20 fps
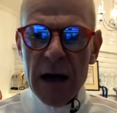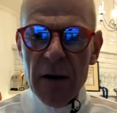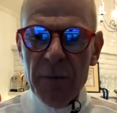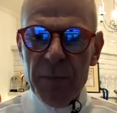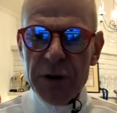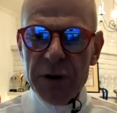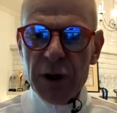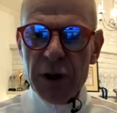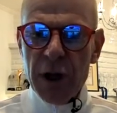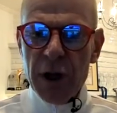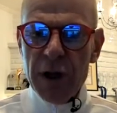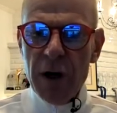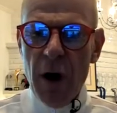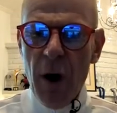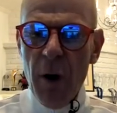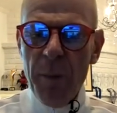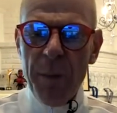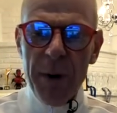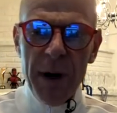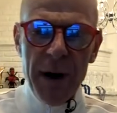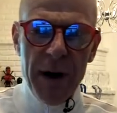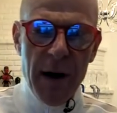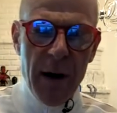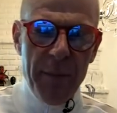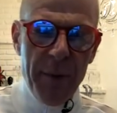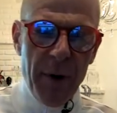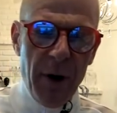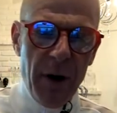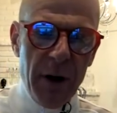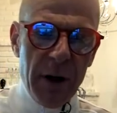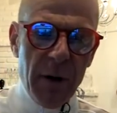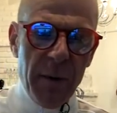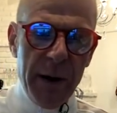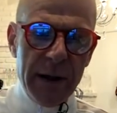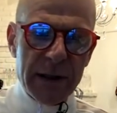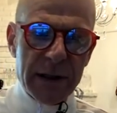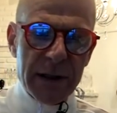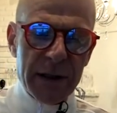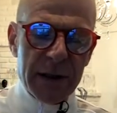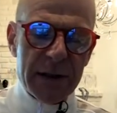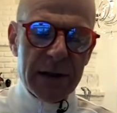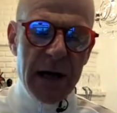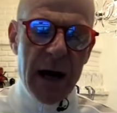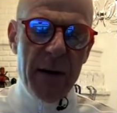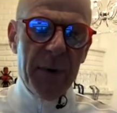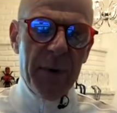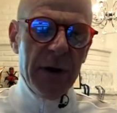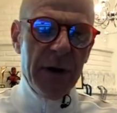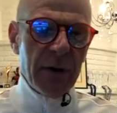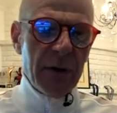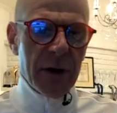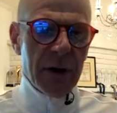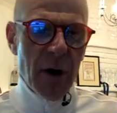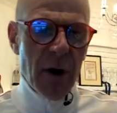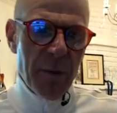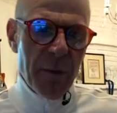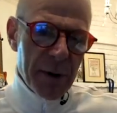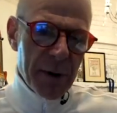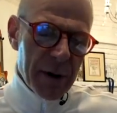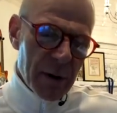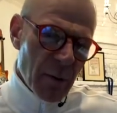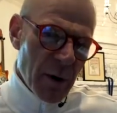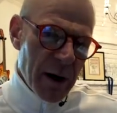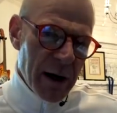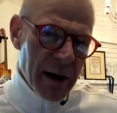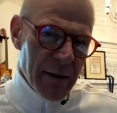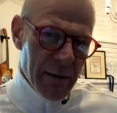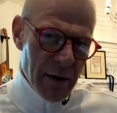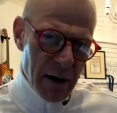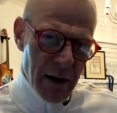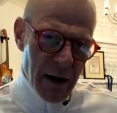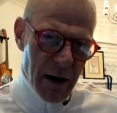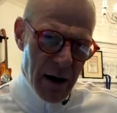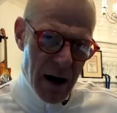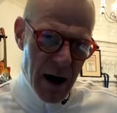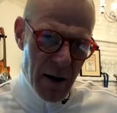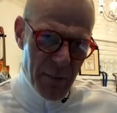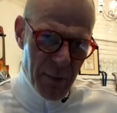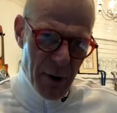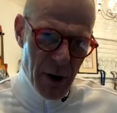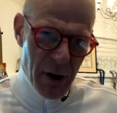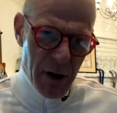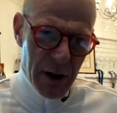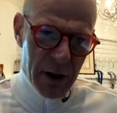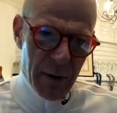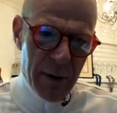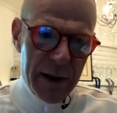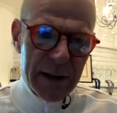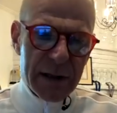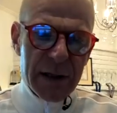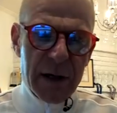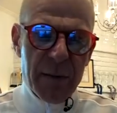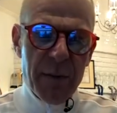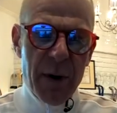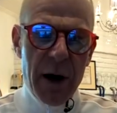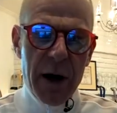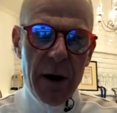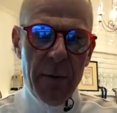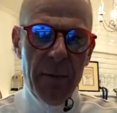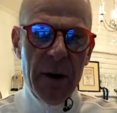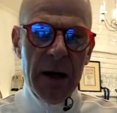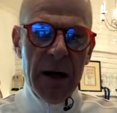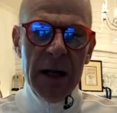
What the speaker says: But you can open it up all the way to the top, and you can open it way up all the way to the bottom.